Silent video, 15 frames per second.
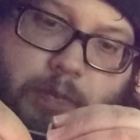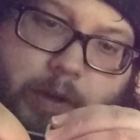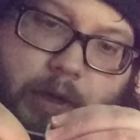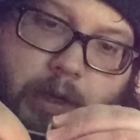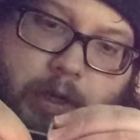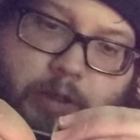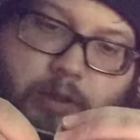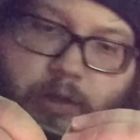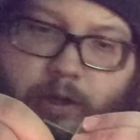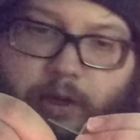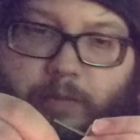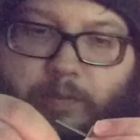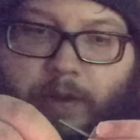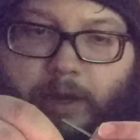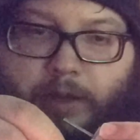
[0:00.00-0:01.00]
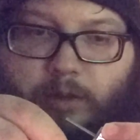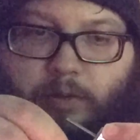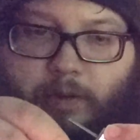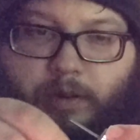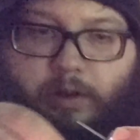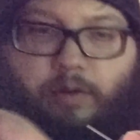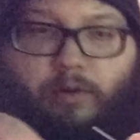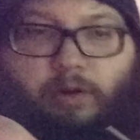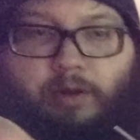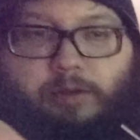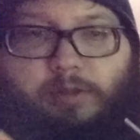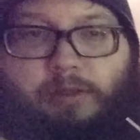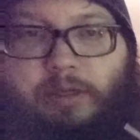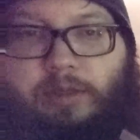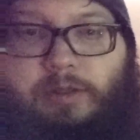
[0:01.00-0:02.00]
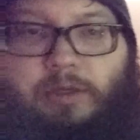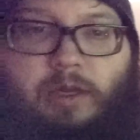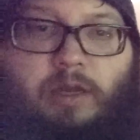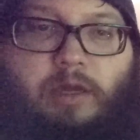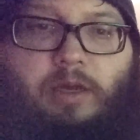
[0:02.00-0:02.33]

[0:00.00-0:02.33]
but it is going to impact the way the coil sits.